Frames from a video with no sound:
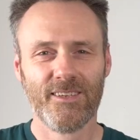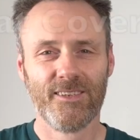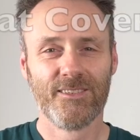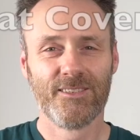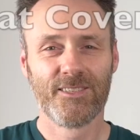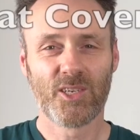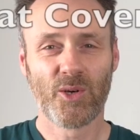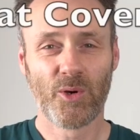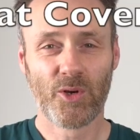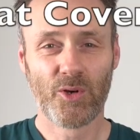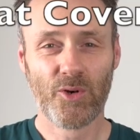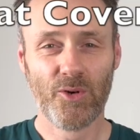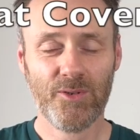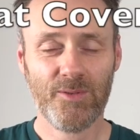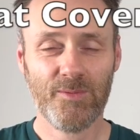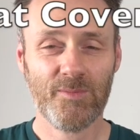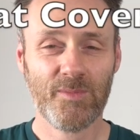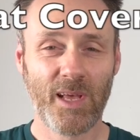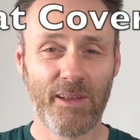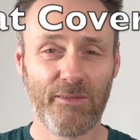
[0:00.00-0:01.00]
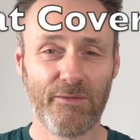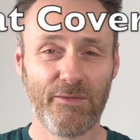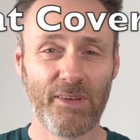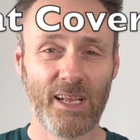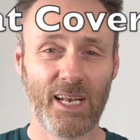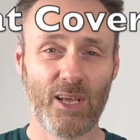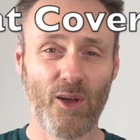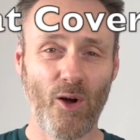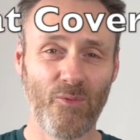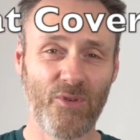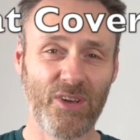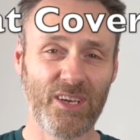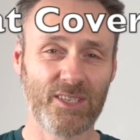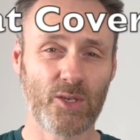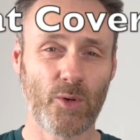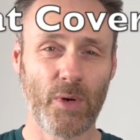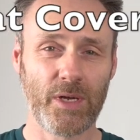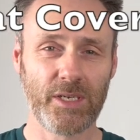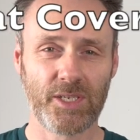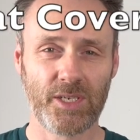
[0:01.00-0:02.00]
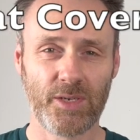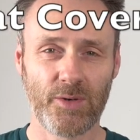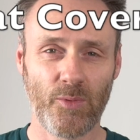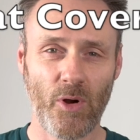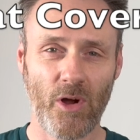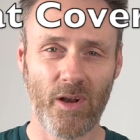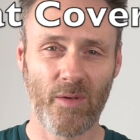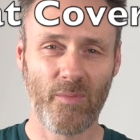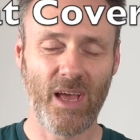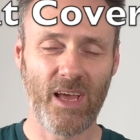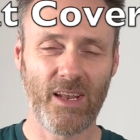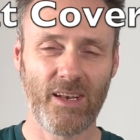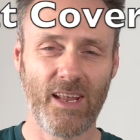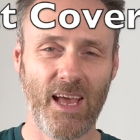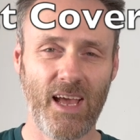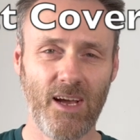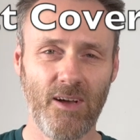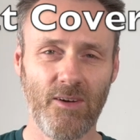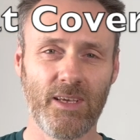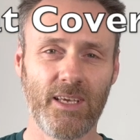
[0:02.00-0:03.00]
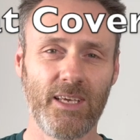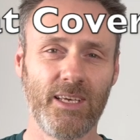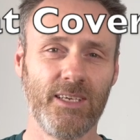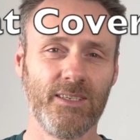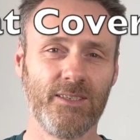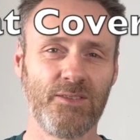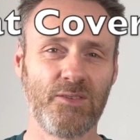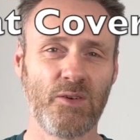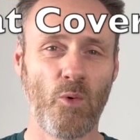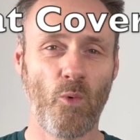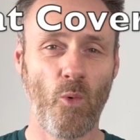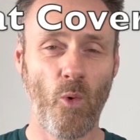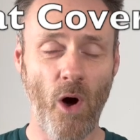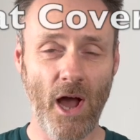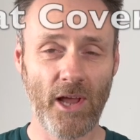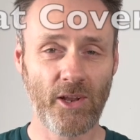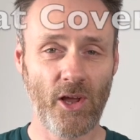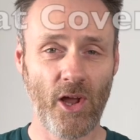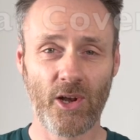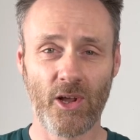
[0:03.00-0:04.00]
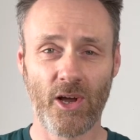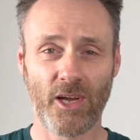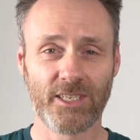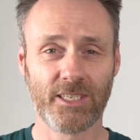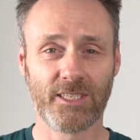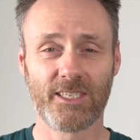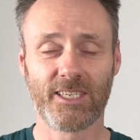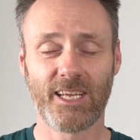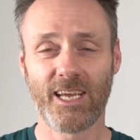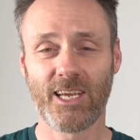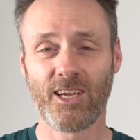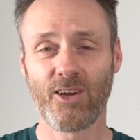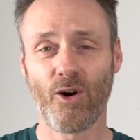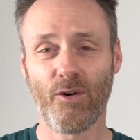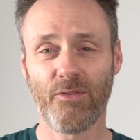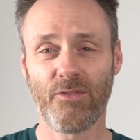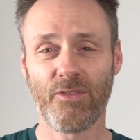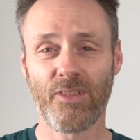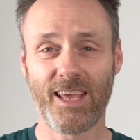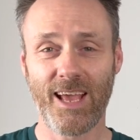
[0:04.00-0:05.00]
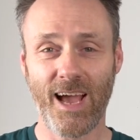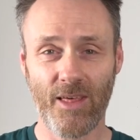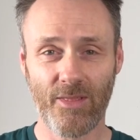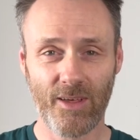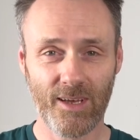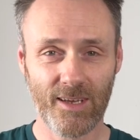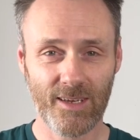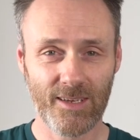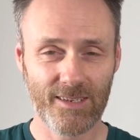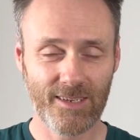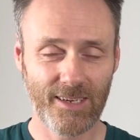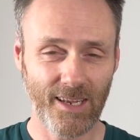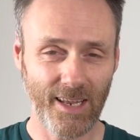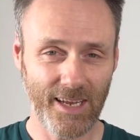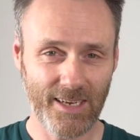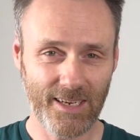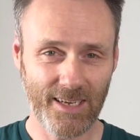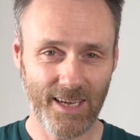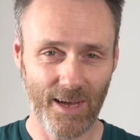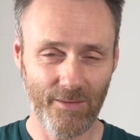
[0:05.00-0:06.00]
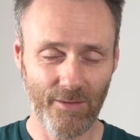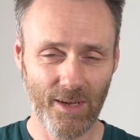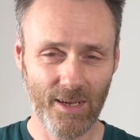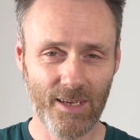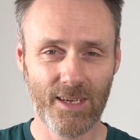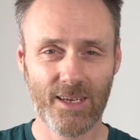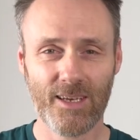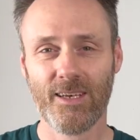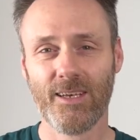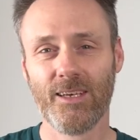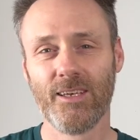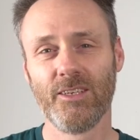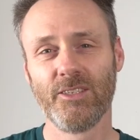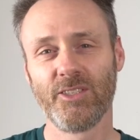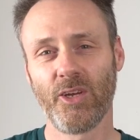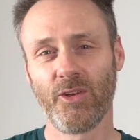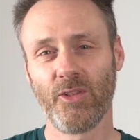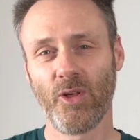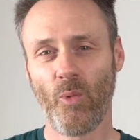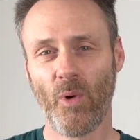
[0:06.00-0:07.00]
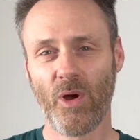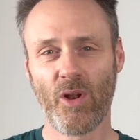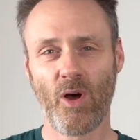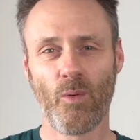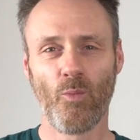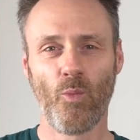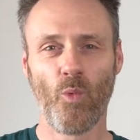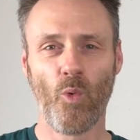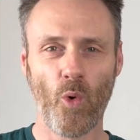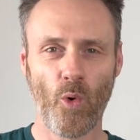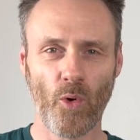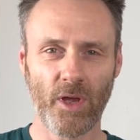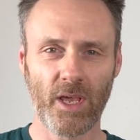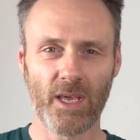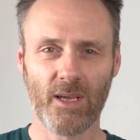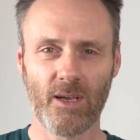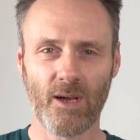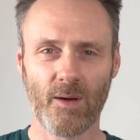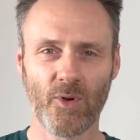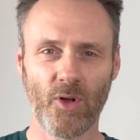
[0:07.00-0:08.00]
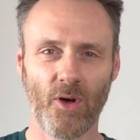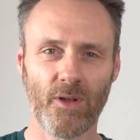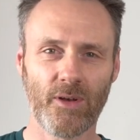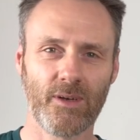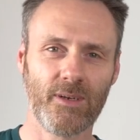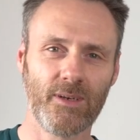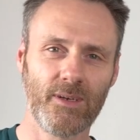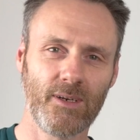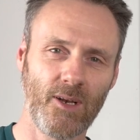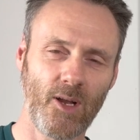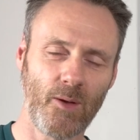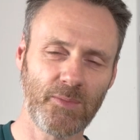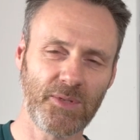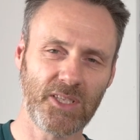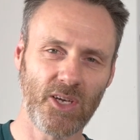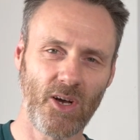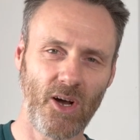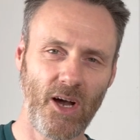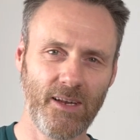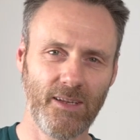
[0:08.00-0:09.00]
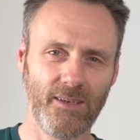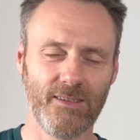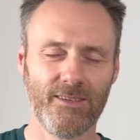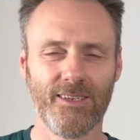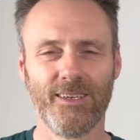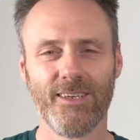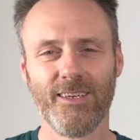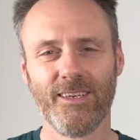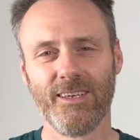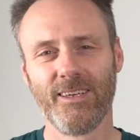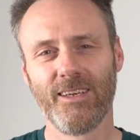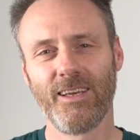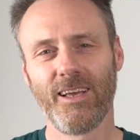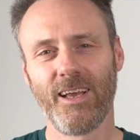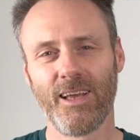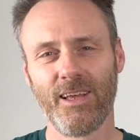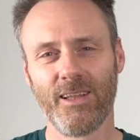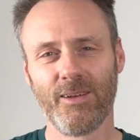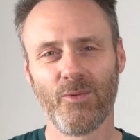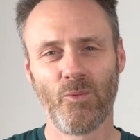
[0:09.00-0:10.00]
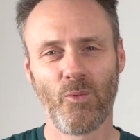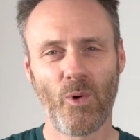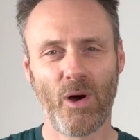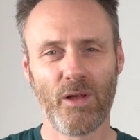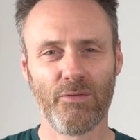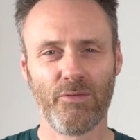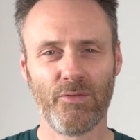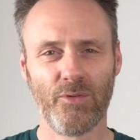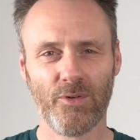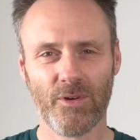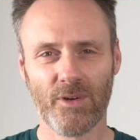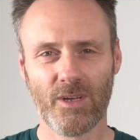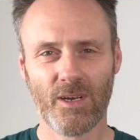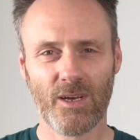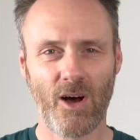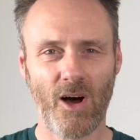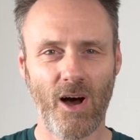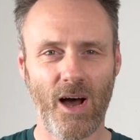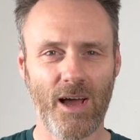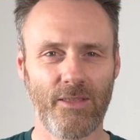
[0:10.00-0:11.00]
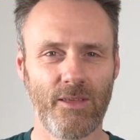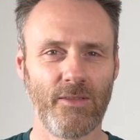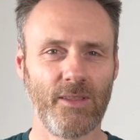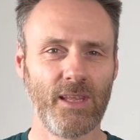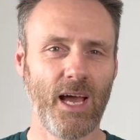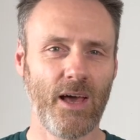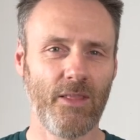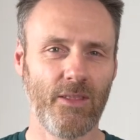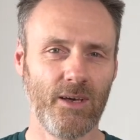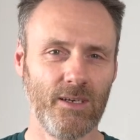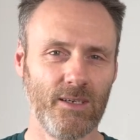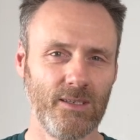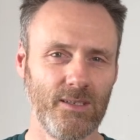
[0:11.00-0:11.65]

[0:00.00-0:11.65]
So a good and fairly obvious question right about now is, why don't I just take off the other cleat cover so that when I'm walking I'm not lopsided and one foot higher than the other?